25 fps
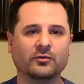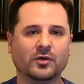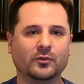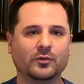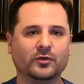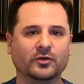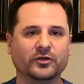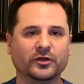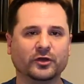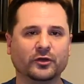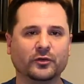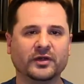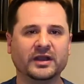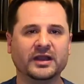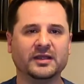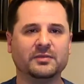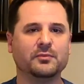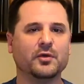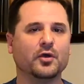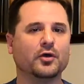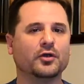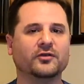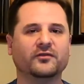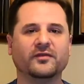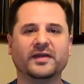what we're doing and
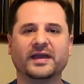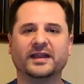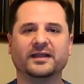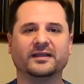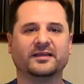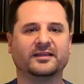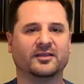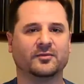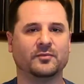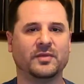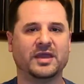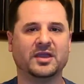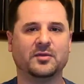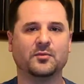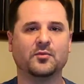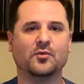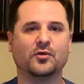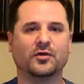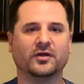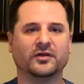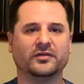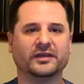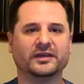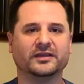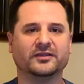motivate us to make
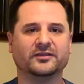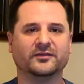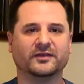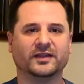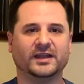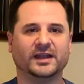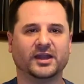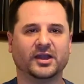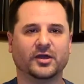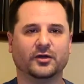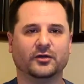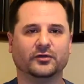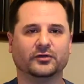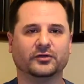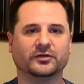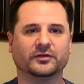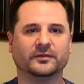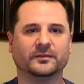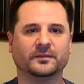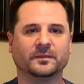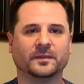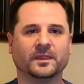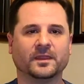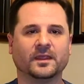more of these videos.